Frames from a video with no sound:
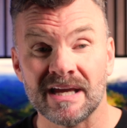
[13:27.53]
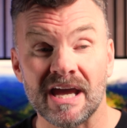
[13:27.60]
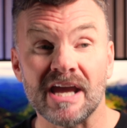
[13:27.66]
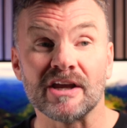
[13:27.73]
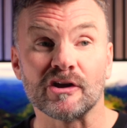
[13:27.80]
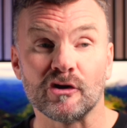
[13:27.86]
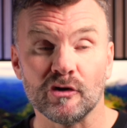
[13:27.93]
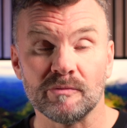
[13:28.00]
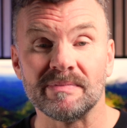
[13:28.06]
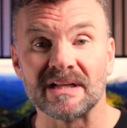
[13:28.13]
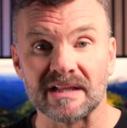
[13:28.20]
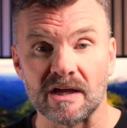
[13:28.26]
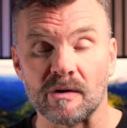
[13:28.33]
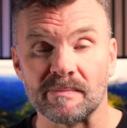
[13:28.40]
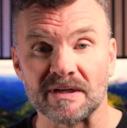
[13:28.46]
It could be
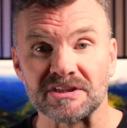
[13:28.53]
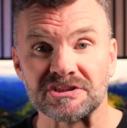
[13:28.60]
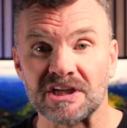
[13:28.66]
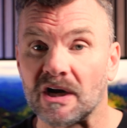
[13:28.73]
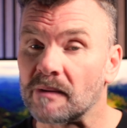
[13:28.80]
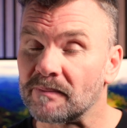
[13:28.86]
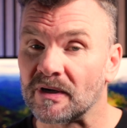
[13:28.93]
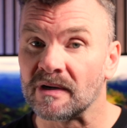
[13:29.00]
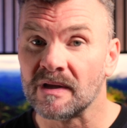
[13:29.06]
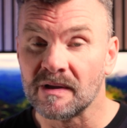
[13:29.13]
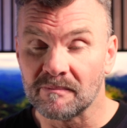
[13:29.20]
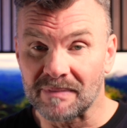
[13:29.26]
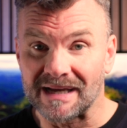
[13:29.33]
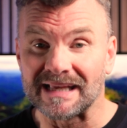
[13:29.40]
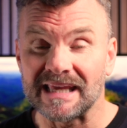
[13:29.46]
a little bit sharper,
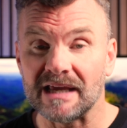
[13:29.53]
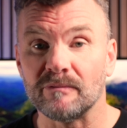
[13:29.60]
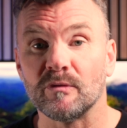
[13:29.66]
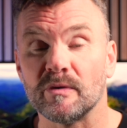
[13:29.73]
but again